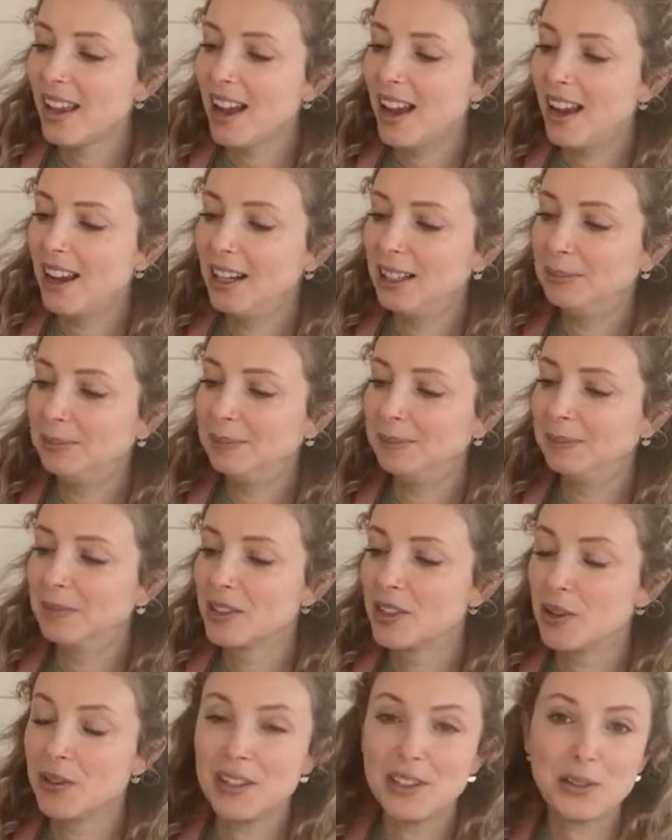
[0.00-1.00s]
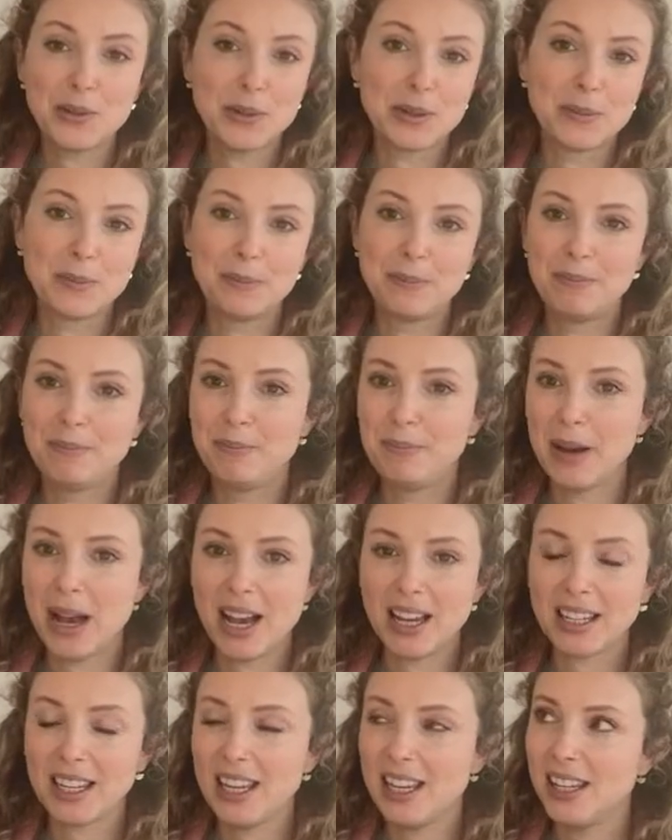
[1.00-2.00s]
So this was
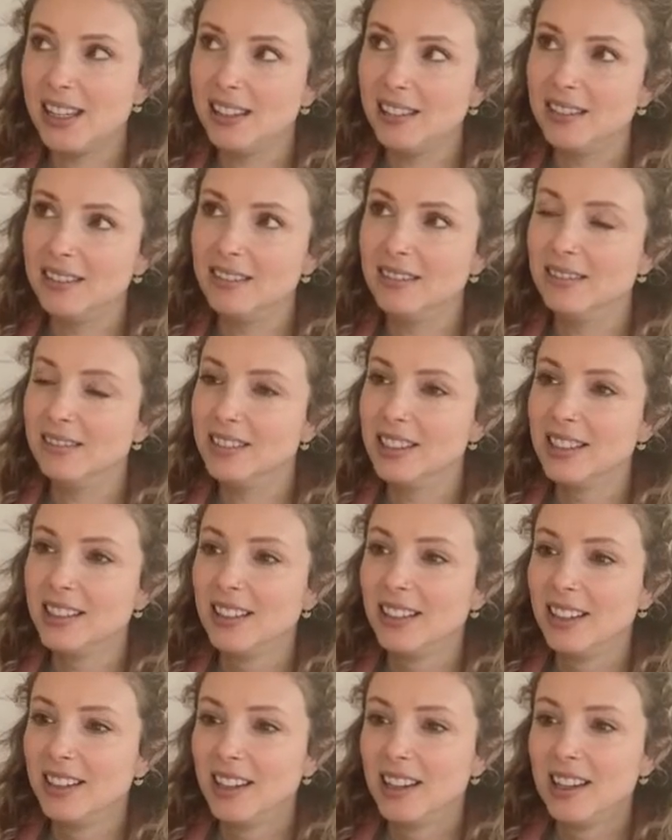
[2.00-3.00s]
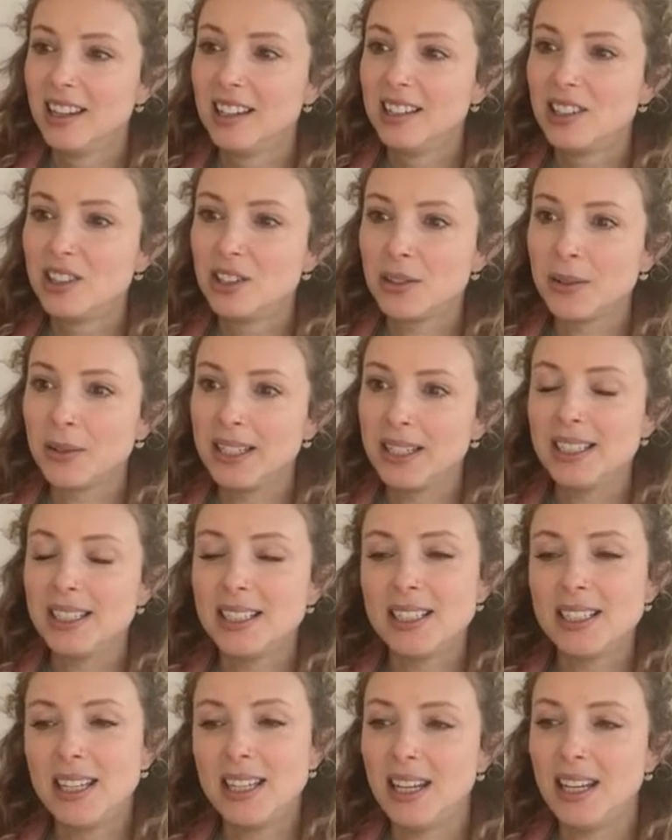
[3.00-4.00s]
back in
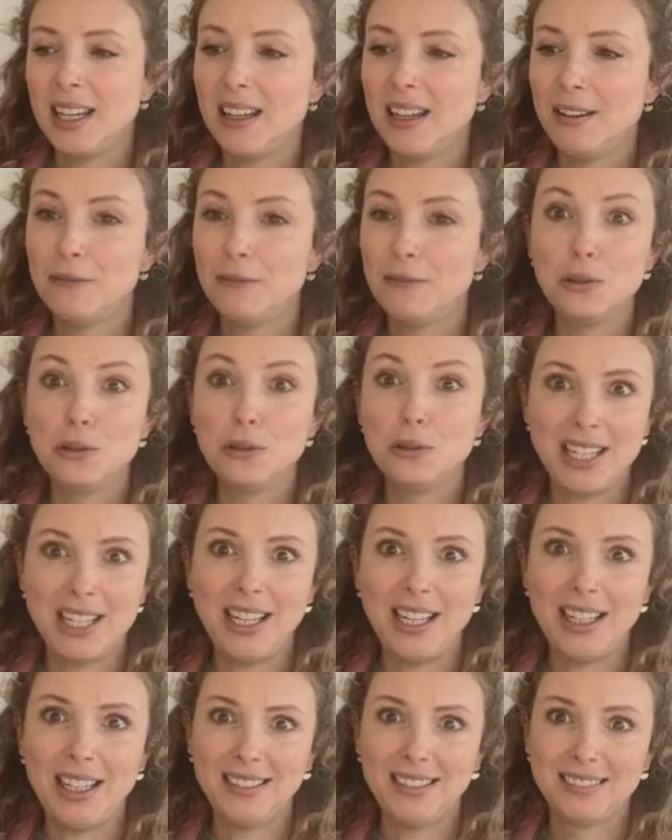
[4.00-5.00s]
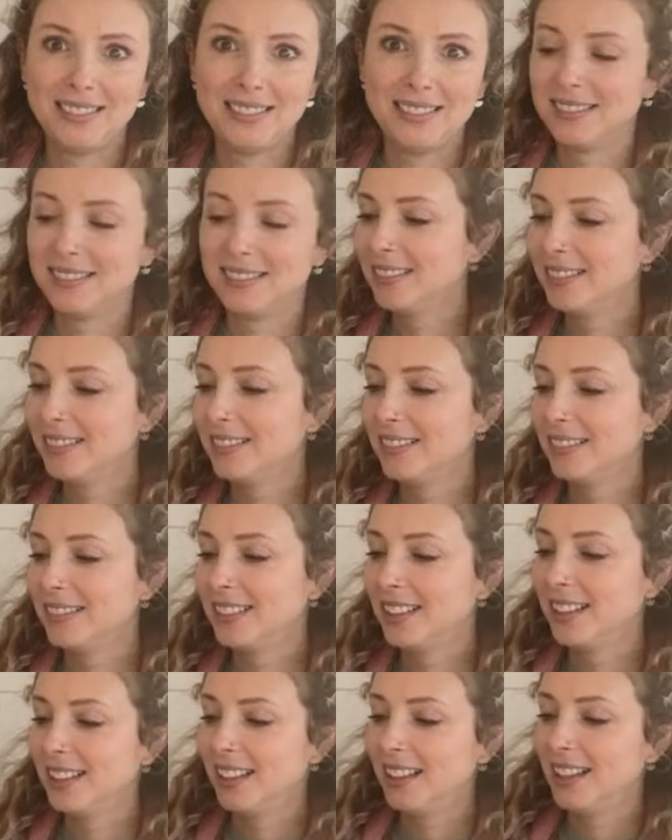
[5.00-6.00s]
2014.
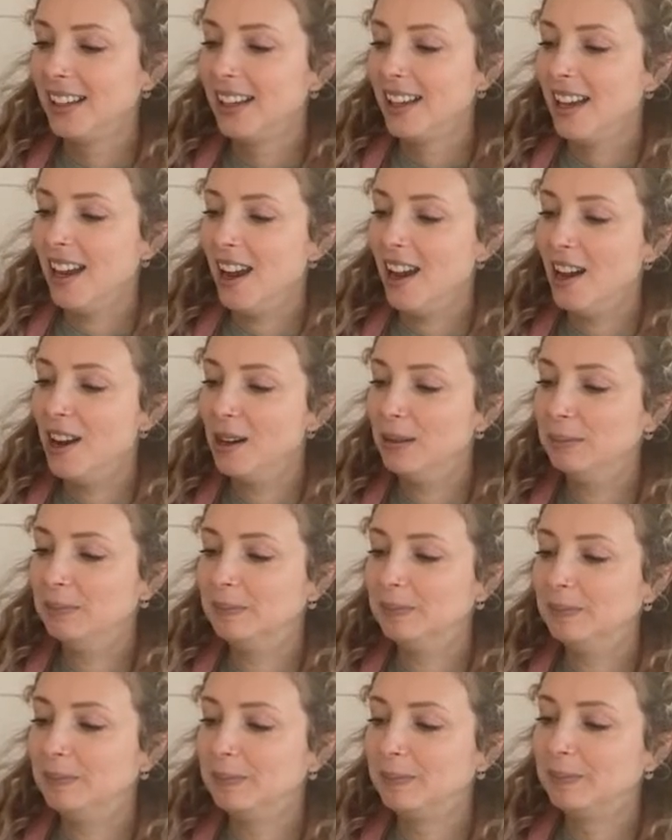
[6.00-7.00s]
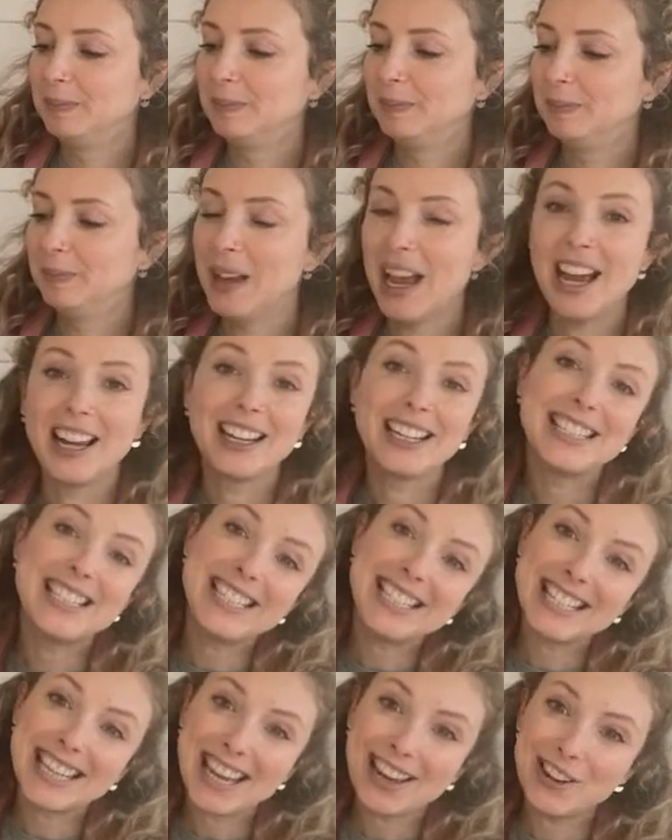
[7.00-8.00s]
And I
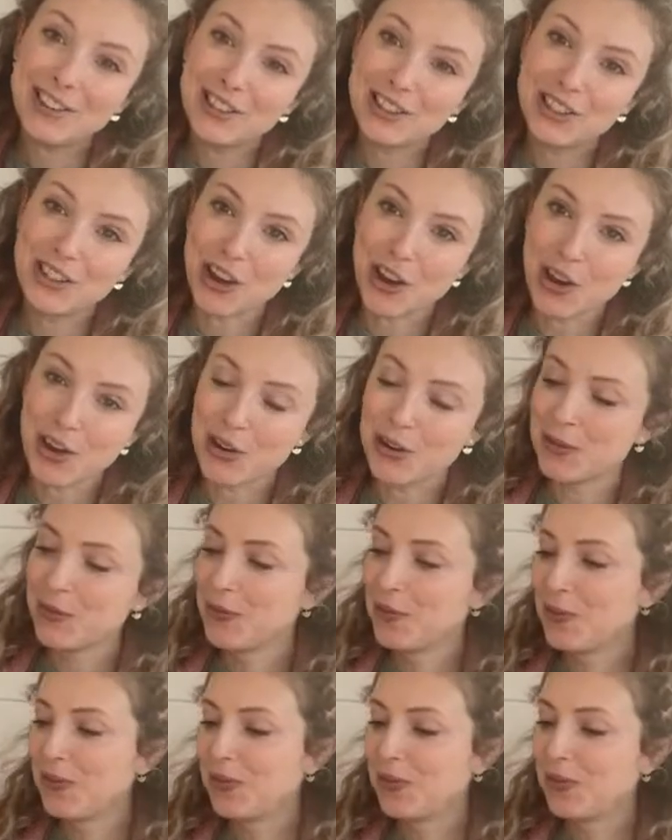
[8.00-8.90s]
didn't get on the show.